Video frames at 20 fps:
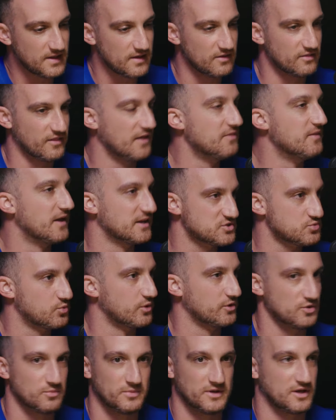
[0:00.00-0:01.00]
then that's where
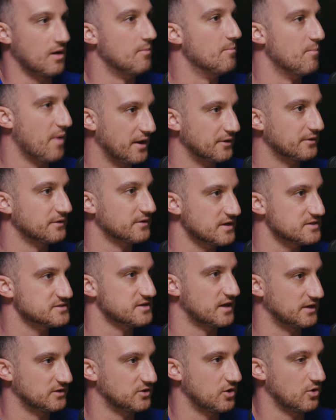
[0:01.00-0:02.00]
you become better as a
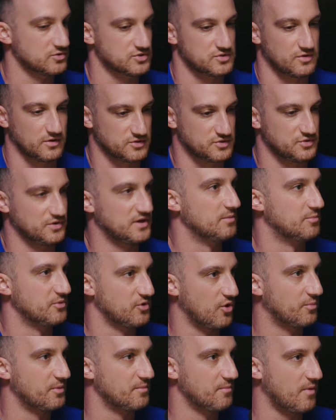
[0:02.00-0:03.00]
head coach. As long as you keep an
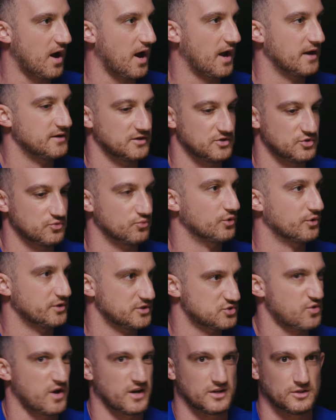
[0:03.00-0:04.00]
open mind and you really
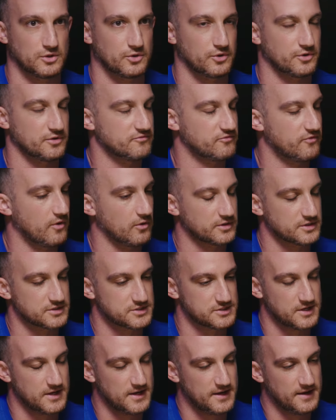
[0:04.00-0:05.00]
try to learn and focus.